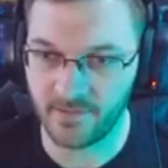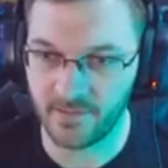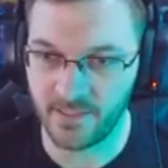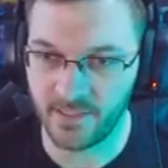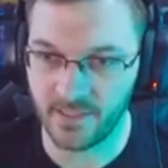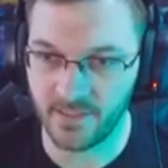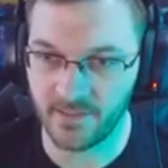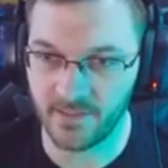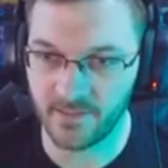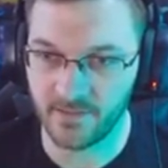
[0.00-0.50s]

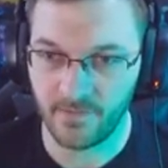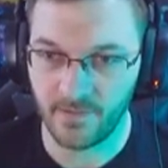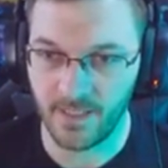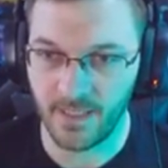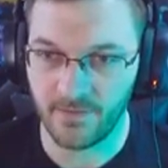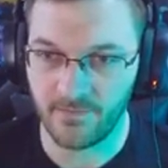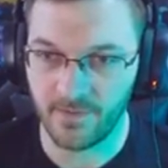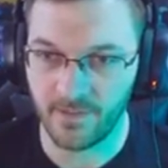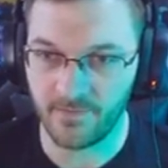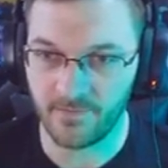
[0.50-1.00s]
together.
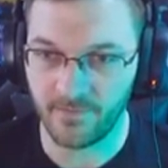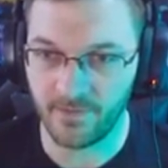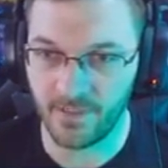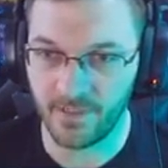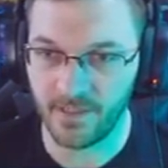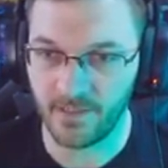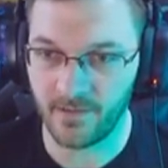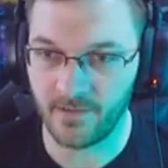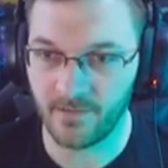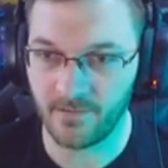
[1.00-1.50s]
They have our
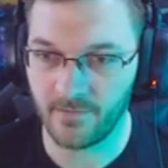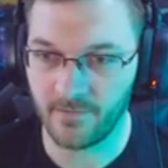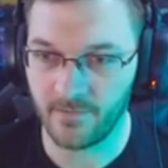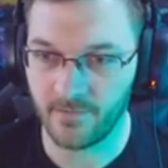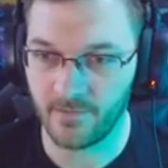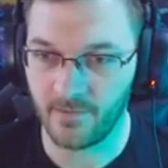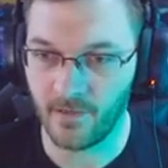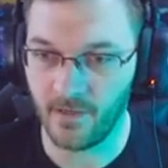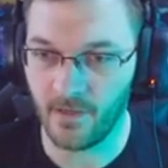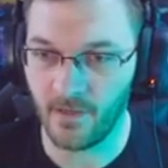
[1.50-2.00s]
flag.
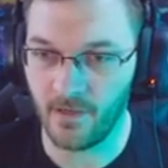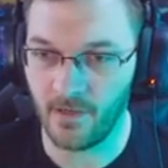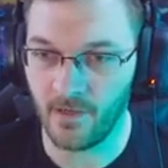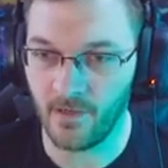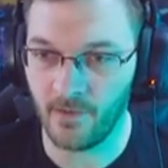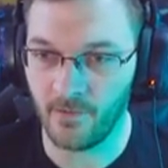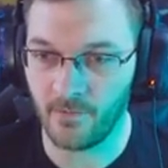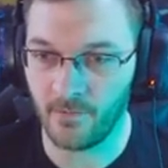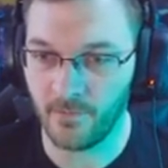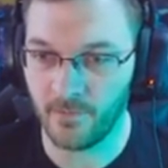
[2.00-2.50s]

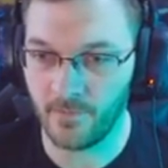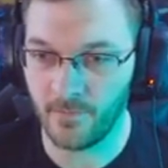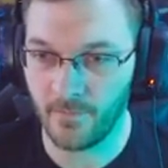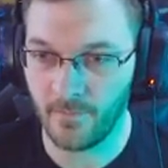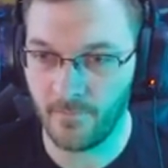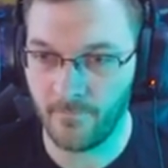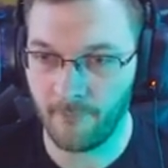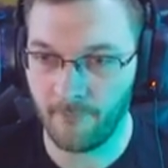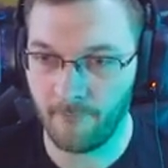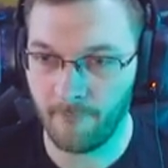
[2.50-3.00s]
Oh!
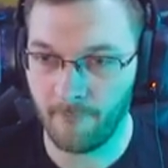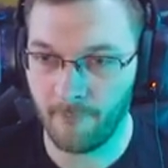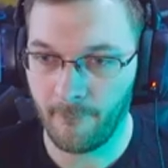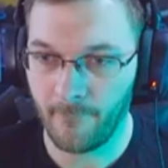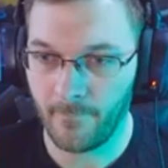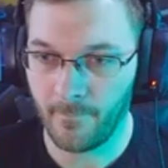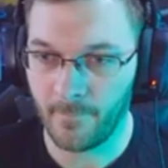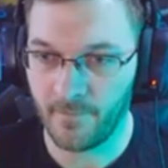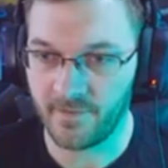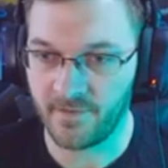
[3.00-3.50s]

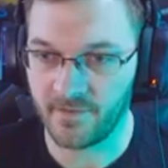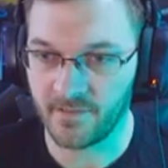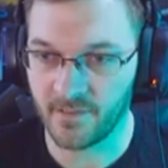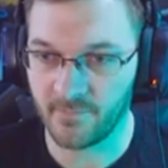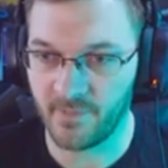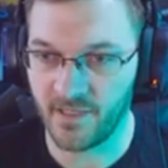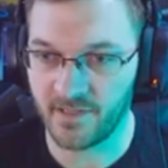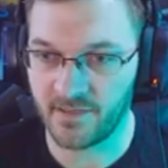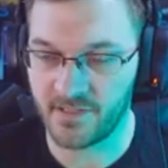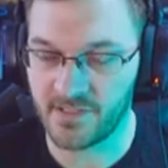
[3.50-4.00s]
But things
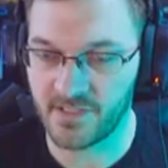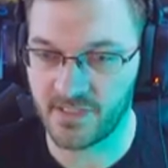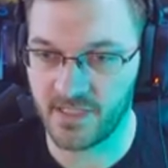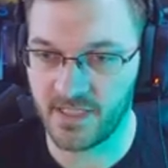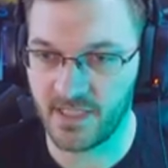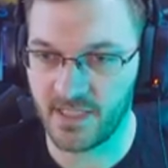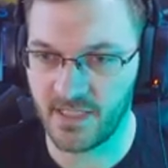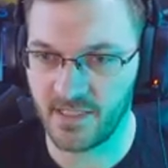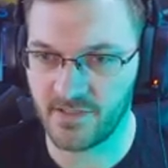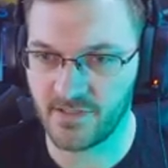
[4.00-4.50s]
are about to
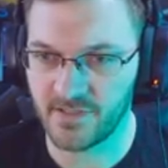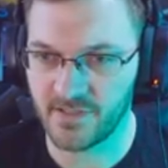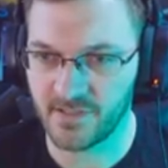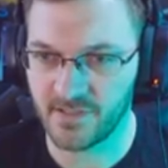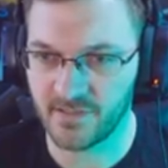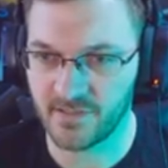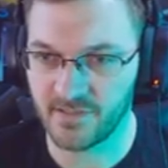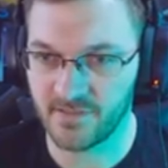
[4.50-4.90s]
change.